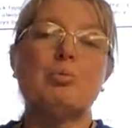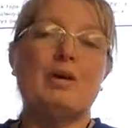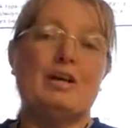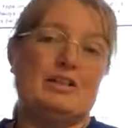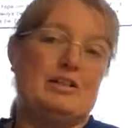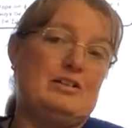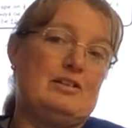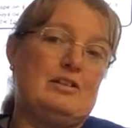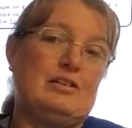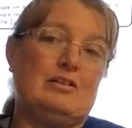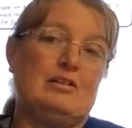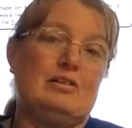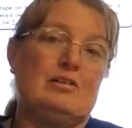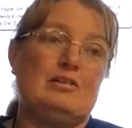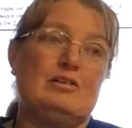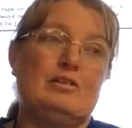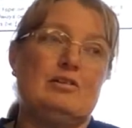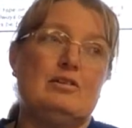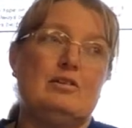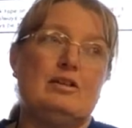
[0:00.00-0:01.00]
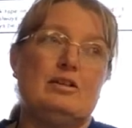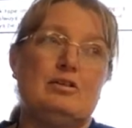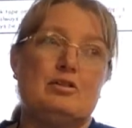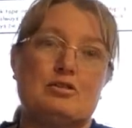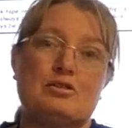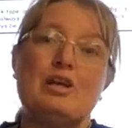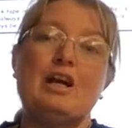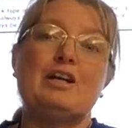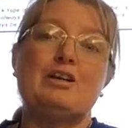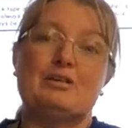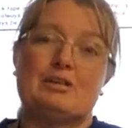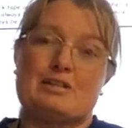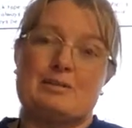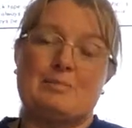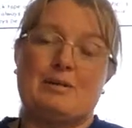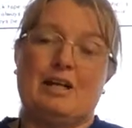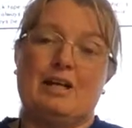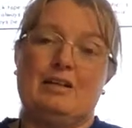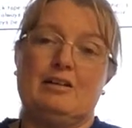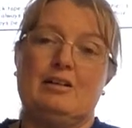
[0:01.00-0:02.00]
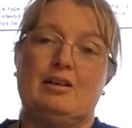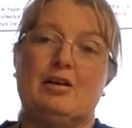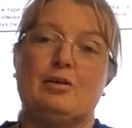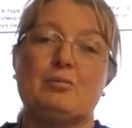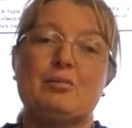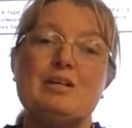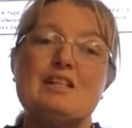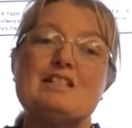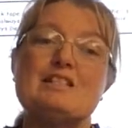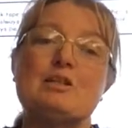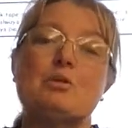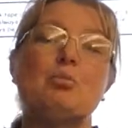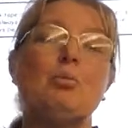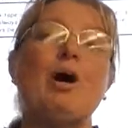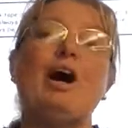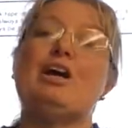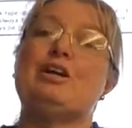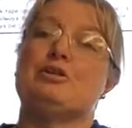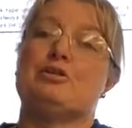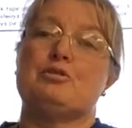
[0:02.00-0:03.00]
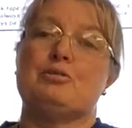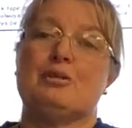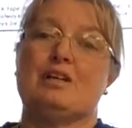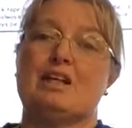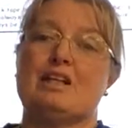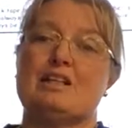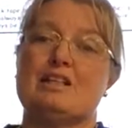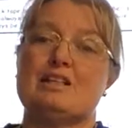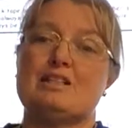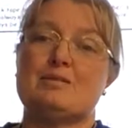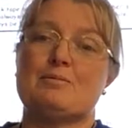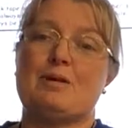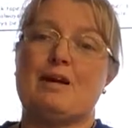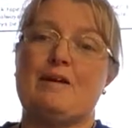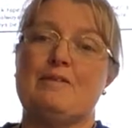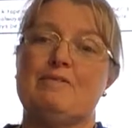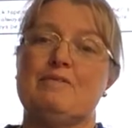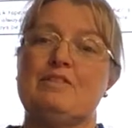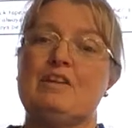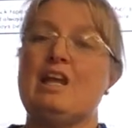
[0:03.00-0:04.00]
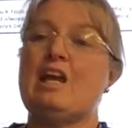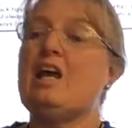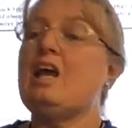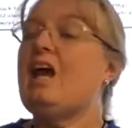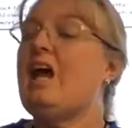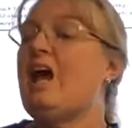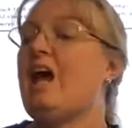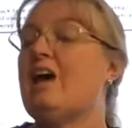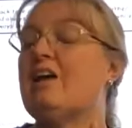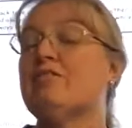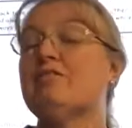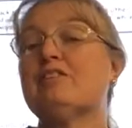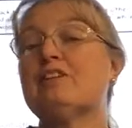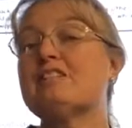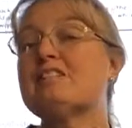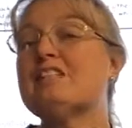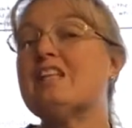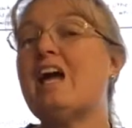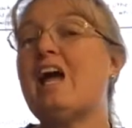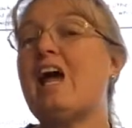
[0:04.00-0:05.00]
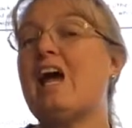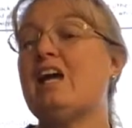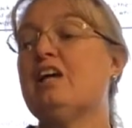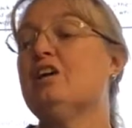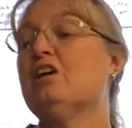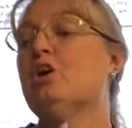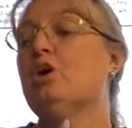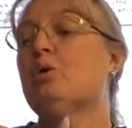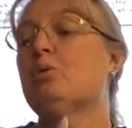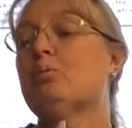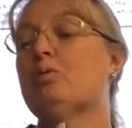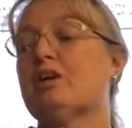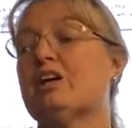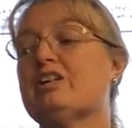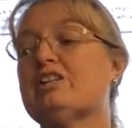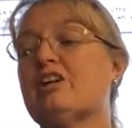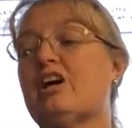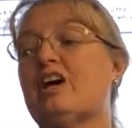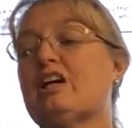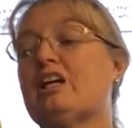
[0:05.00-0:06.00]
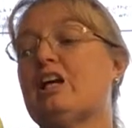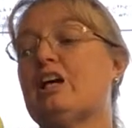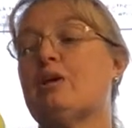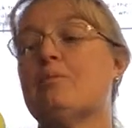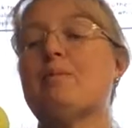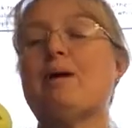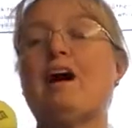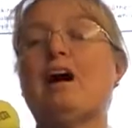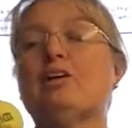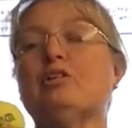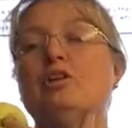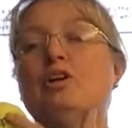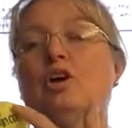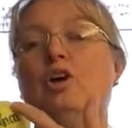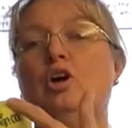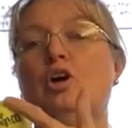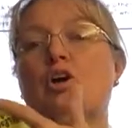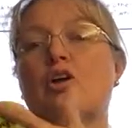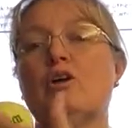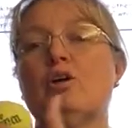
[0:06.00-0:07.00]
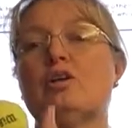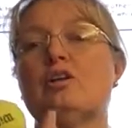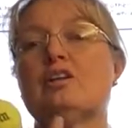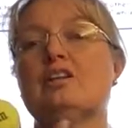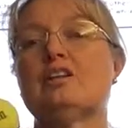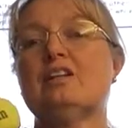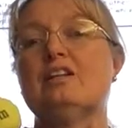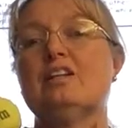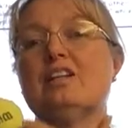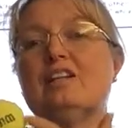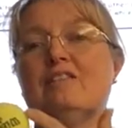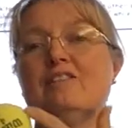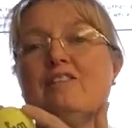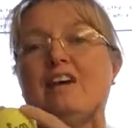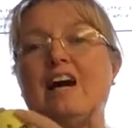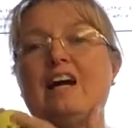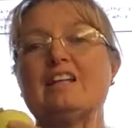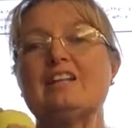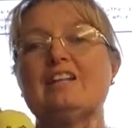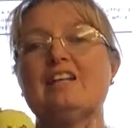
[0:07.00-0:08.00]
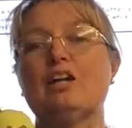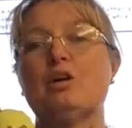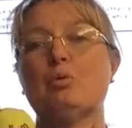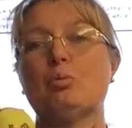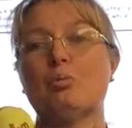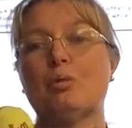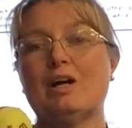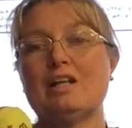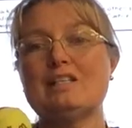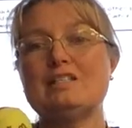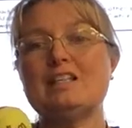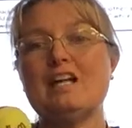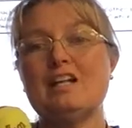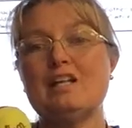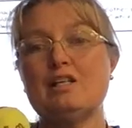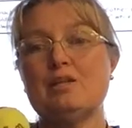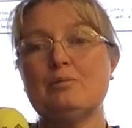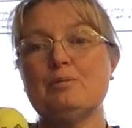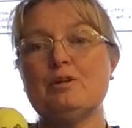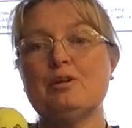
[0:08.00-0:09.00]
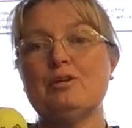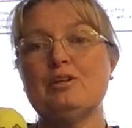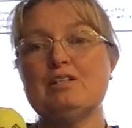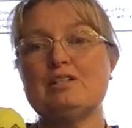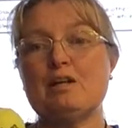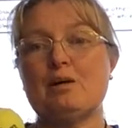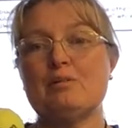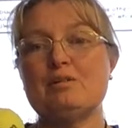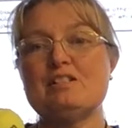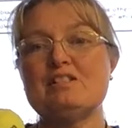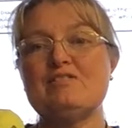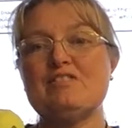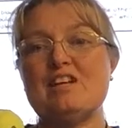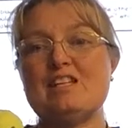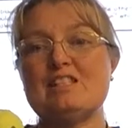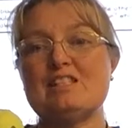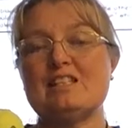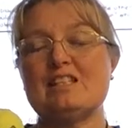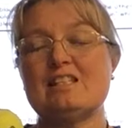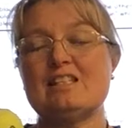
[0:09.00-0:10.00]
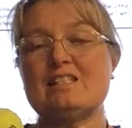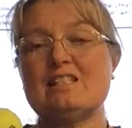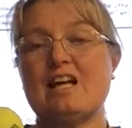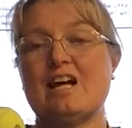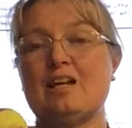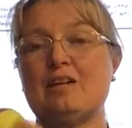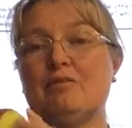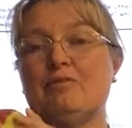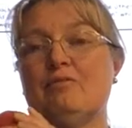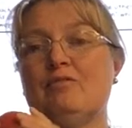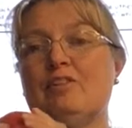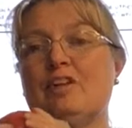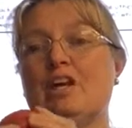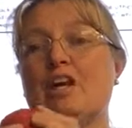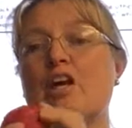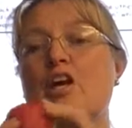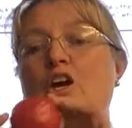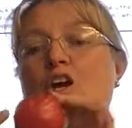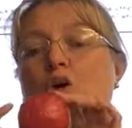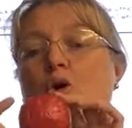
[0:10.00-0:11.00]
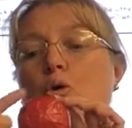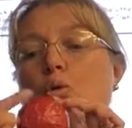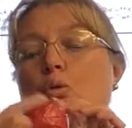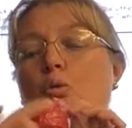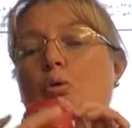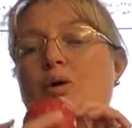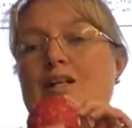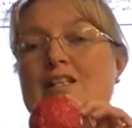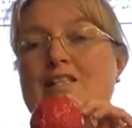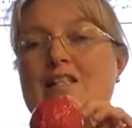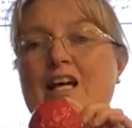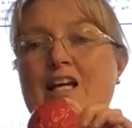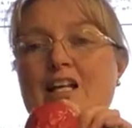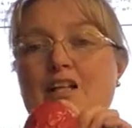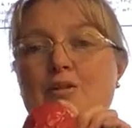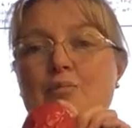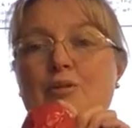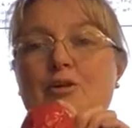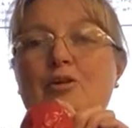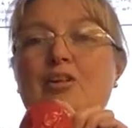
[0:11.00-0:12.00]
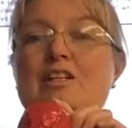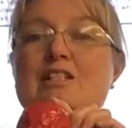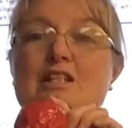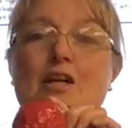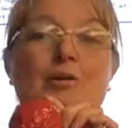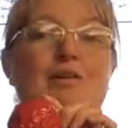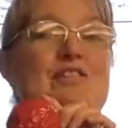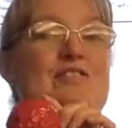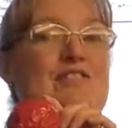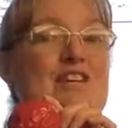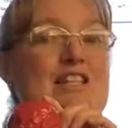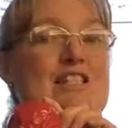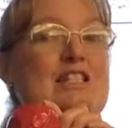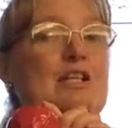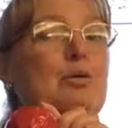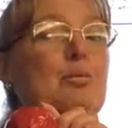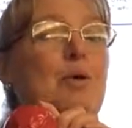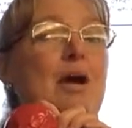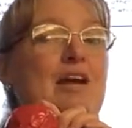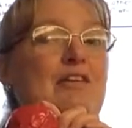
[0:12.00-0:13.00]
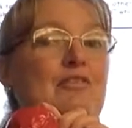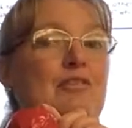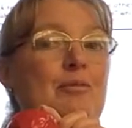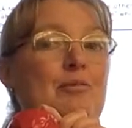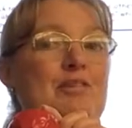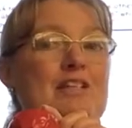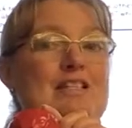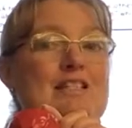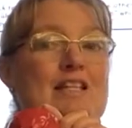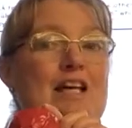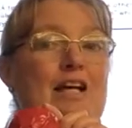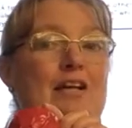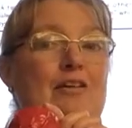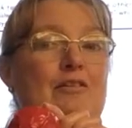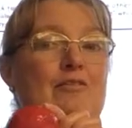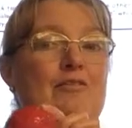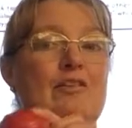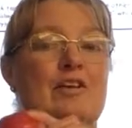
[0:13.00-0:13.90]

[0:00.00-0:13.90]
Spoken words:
what you're trying to explain, a reason why you're doing it this way. And for today, we're talking about the fact that one side of the moon is always facing the sun, one side of the moon is always facing away from the sun.